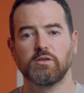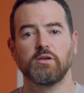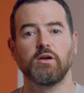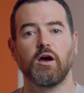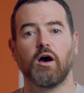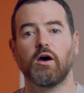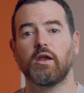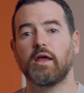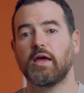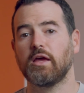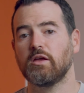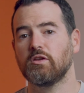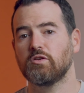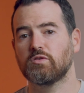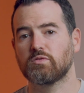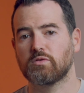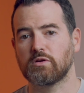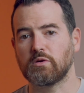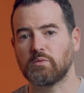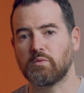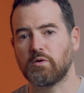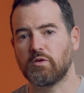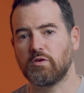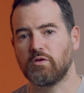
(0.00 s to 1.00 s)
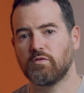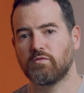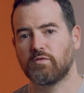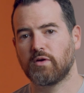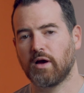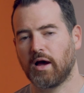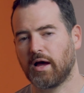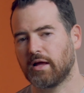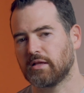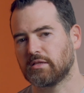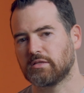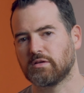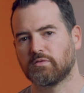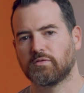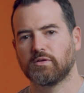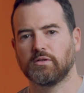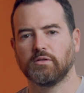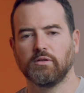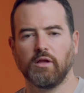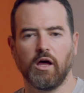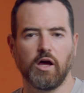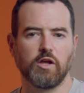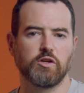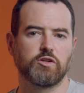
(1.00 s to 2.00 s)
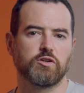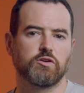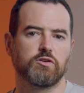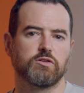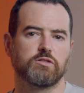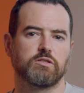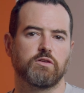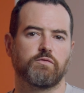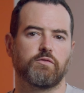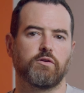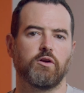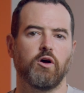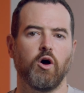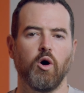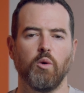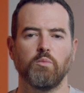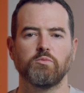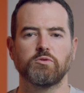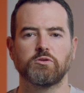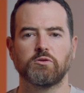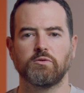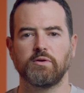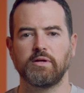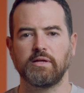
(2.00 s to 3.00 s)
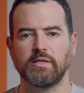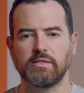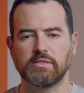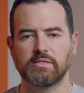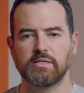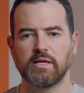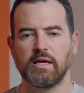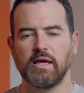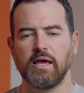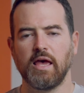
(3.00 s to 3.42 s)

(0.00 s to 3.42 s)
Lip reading: on Android, when you've got different launchers, different home screens,